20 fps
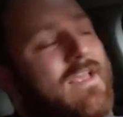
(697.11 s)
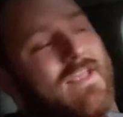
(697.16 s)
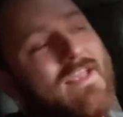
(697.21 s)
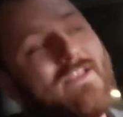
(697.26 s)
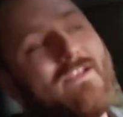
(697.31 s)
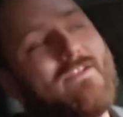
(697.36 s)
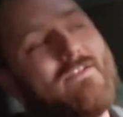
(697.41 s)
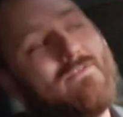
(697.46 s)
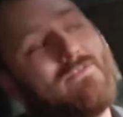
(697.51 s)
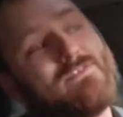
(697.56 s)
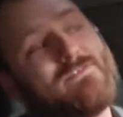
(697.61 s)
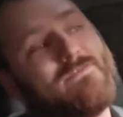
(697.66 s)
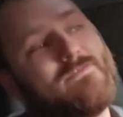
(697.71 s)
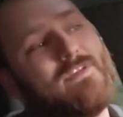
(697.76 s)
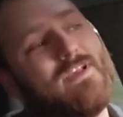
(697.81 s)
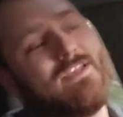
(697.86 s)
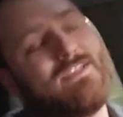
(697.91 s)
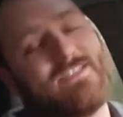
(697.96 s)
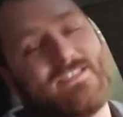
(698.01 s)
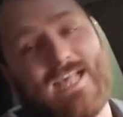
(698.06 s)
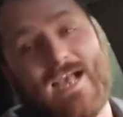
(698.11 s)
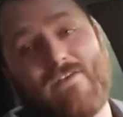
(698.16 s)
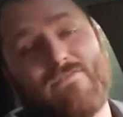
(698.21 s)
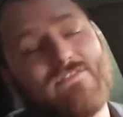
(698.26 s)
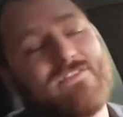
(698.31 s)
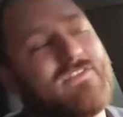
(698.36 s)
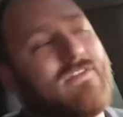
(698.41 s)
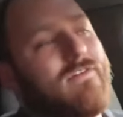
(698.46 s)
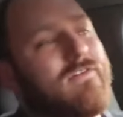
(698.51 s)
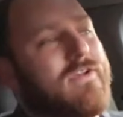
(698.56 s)
it
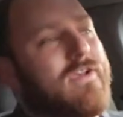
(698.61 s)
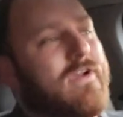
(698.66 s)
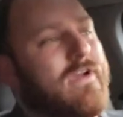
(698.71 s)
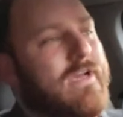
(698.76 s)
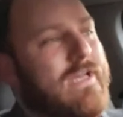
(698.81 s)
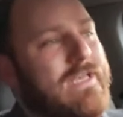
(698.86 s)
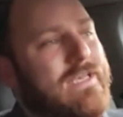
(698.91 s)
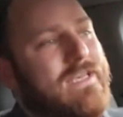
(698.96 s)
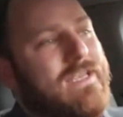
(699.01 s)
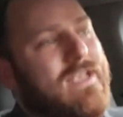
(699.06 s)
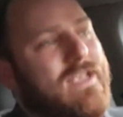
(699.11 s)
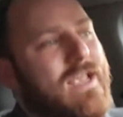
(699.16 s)
sounds so good.